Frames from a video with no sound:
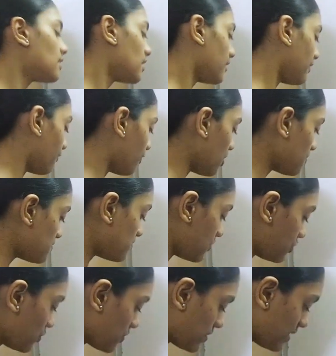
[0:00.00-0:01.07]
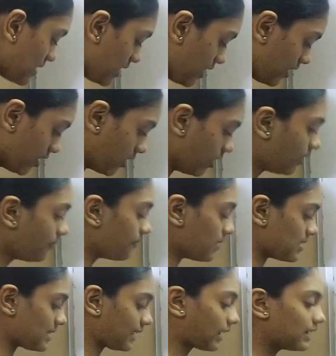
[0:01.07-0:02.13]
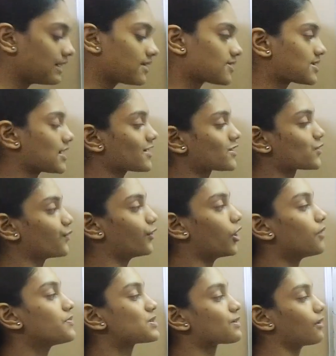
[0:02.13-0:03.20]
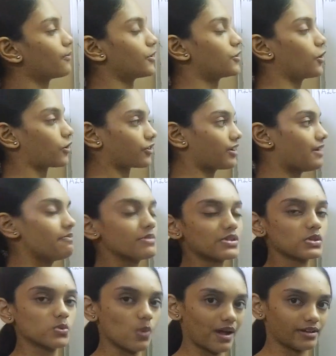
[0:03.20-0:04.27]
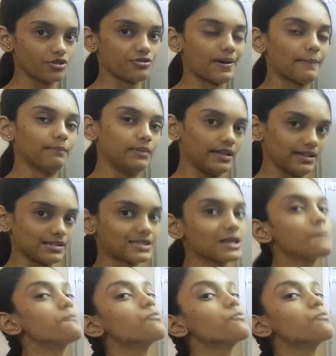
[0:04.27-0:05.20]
The verbs which you see here, basically 6 verbs from the Dr. and Mrs. Van der Tramp list.